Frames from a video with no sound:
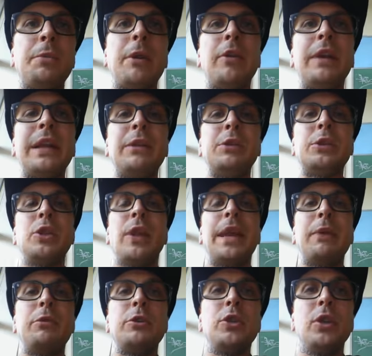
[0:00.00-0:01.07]
about English
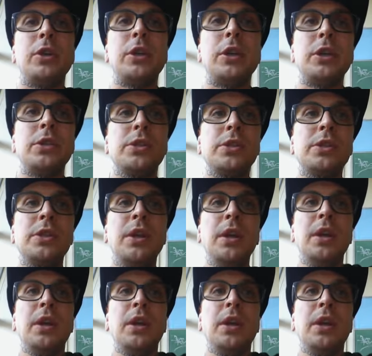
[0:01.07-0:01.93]
language learners.